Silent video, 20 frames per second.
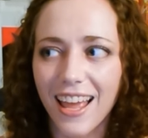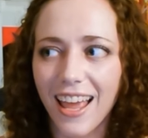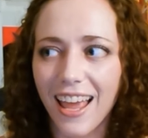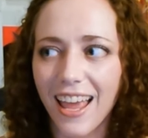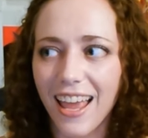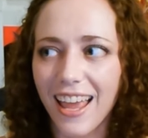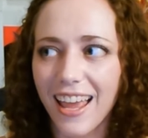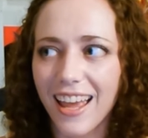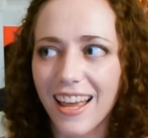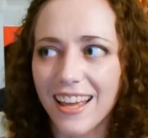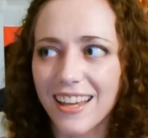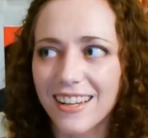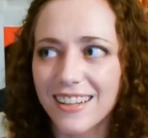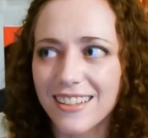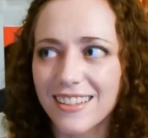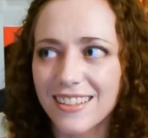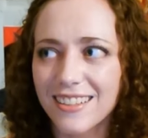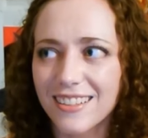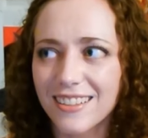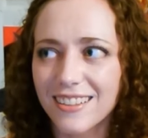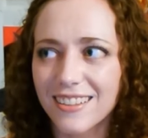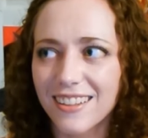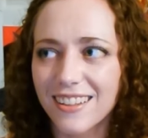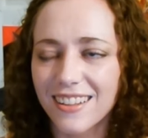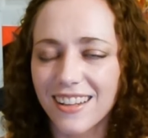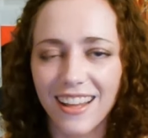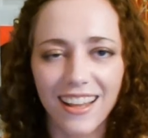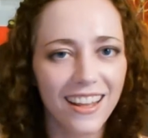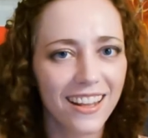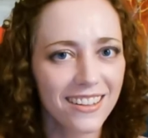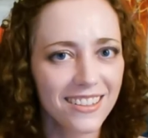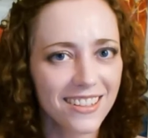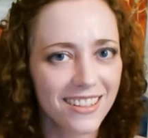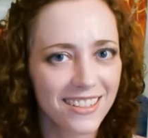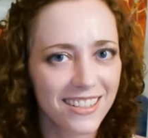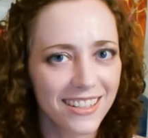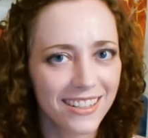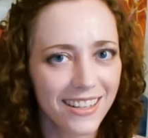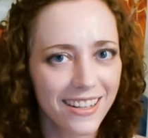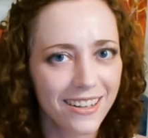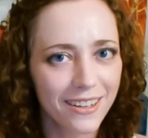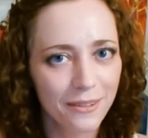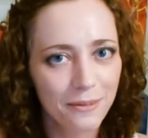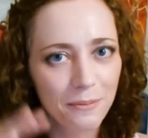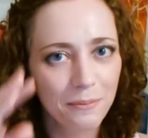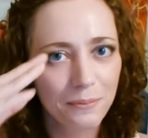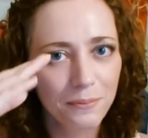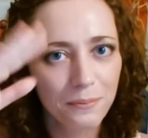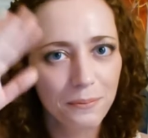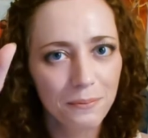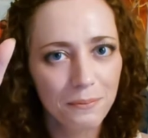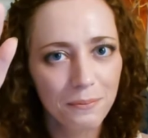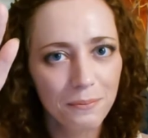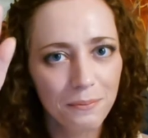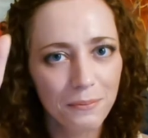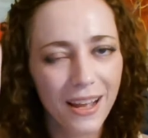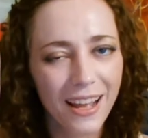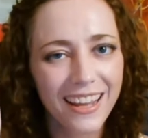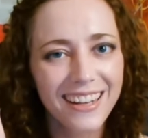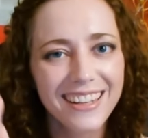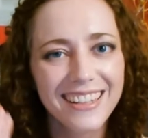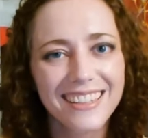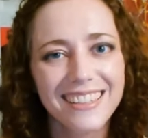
And I'll talk to you later. Bye.